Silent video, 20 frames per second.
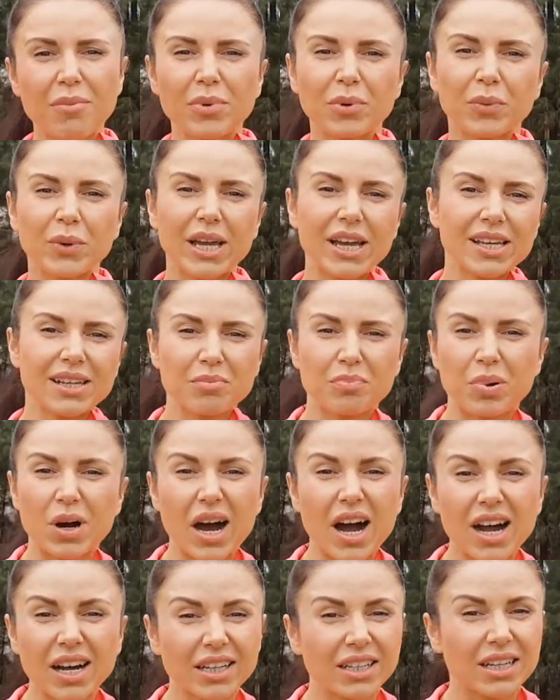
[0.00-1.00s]
up, and we had a
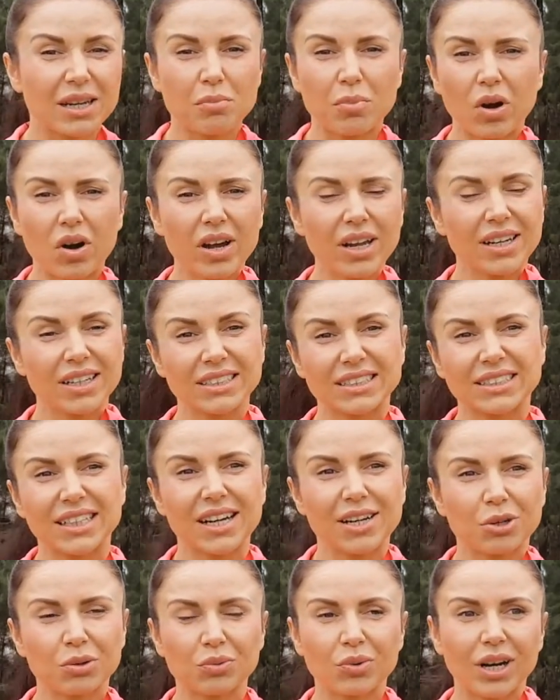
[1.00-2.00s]
park nearby and I
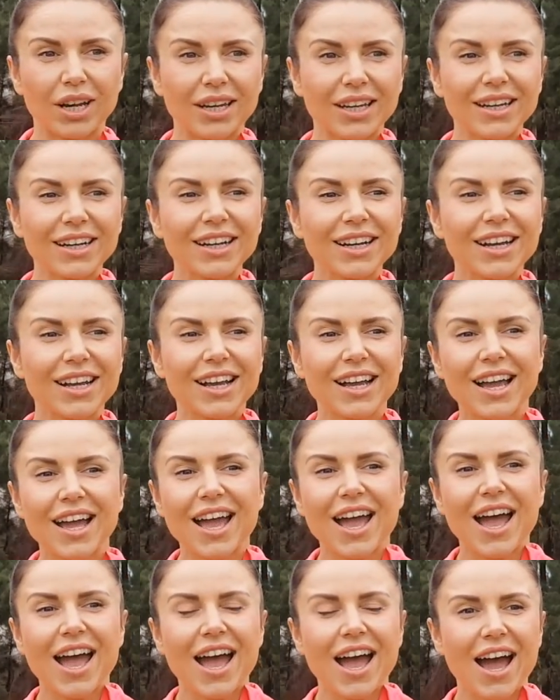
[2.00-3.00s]
started running,
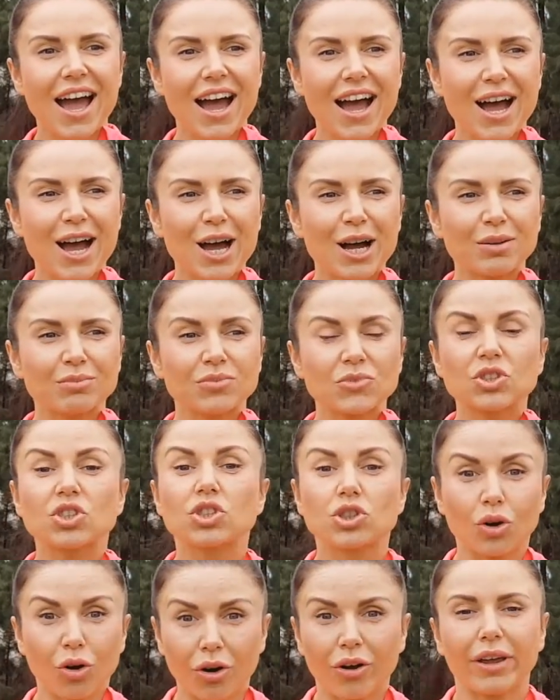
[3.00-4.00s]

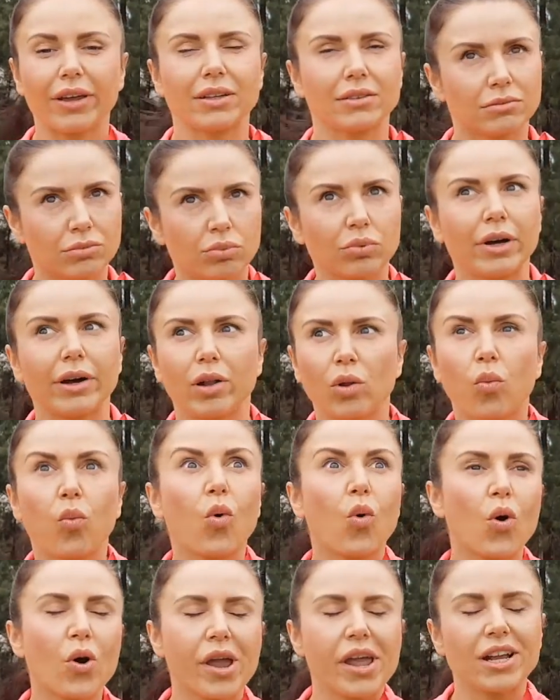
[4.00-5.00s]

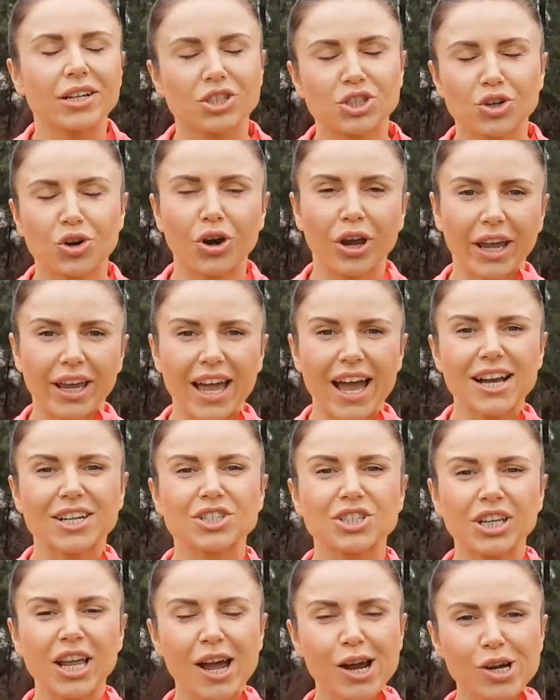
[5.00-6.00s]
walking, jogging
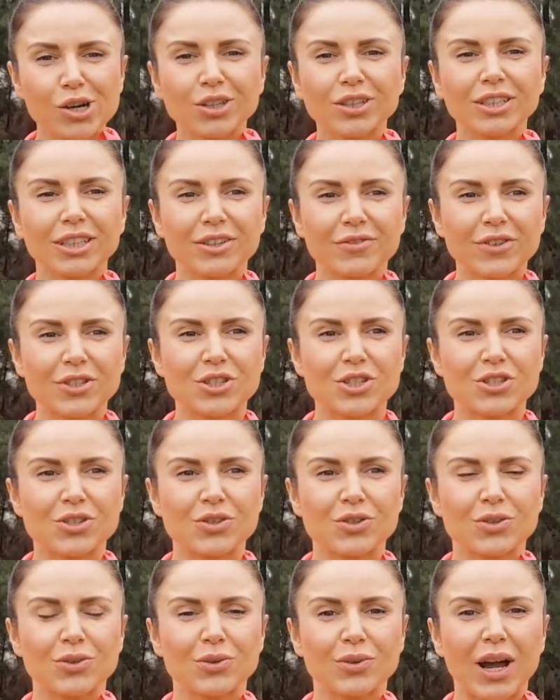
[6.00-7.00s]
actually. I couldn't even
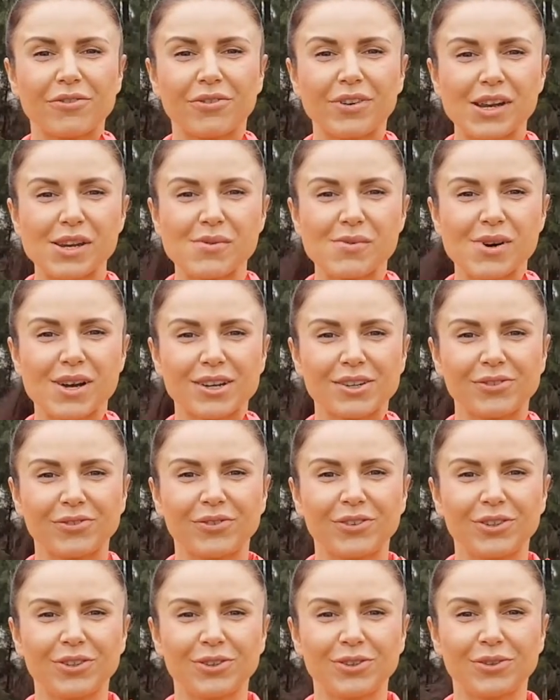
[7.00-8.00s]
do, if anyone of
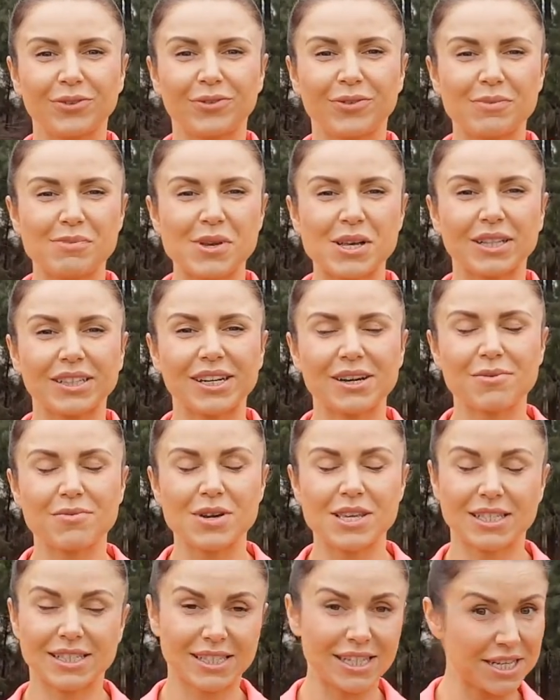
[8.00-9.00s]
you familiar
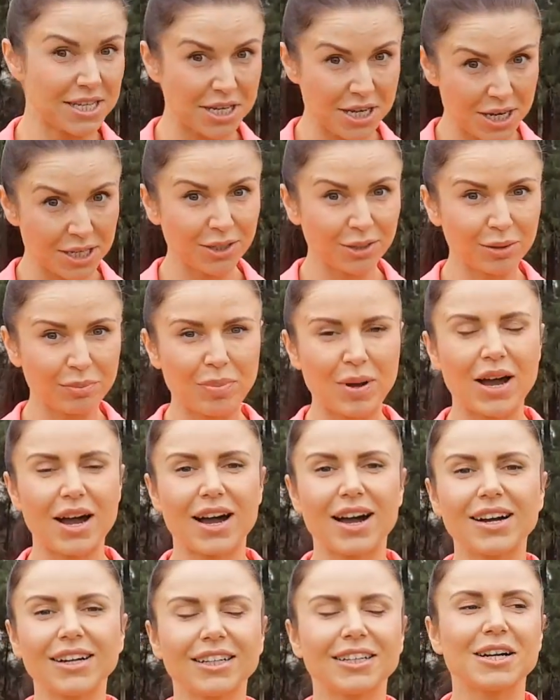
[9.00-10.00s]
with Centennial
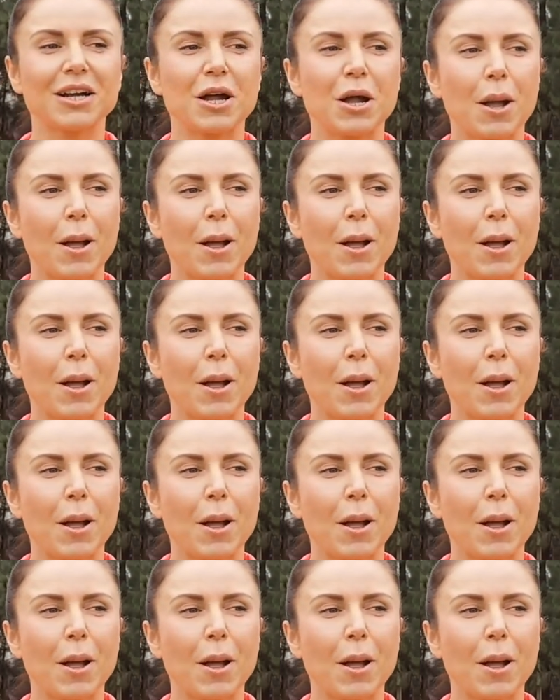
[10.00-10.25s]
Park,